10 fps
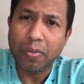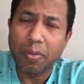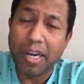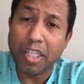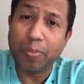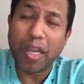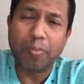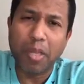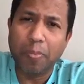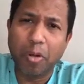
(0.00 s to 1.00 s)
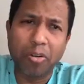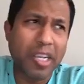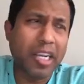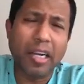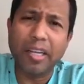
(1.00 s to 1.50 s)
We respect people
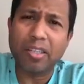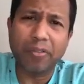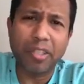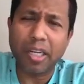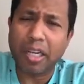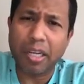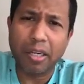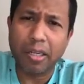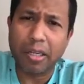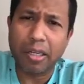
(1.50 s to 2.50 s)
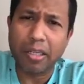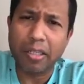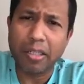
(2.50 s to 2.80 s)
regardless of their color,